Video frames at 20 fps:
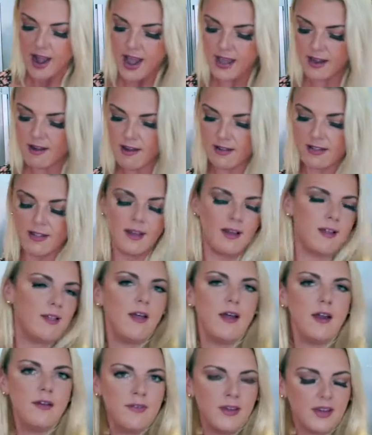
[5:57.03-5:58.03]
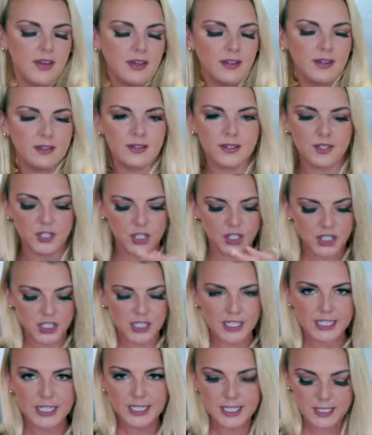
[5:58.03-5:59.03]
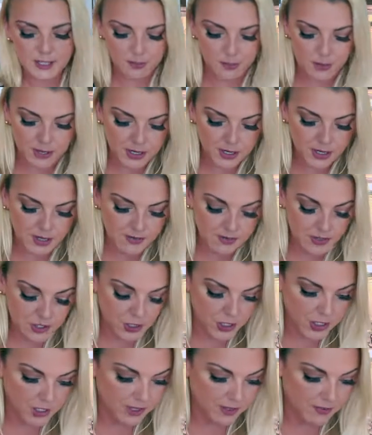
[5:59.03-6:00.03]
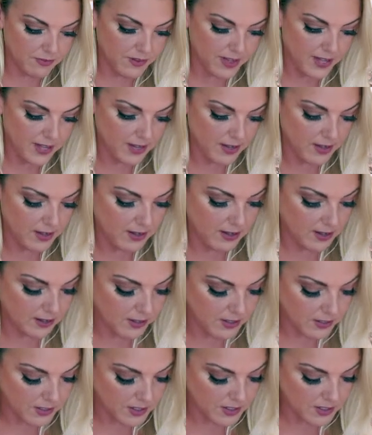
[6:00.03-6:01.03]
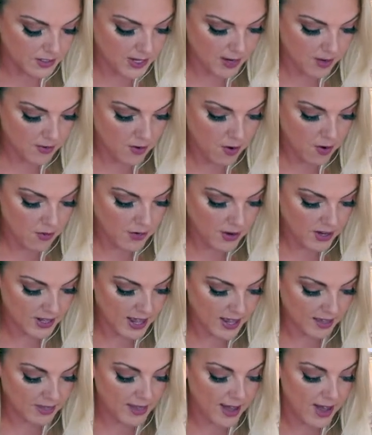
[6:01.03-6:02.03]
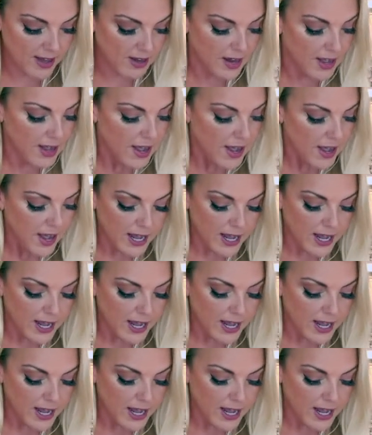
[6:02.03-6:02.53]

And I like a lot of heat, so just a little sprinkle of the chili flake, just down over it like that.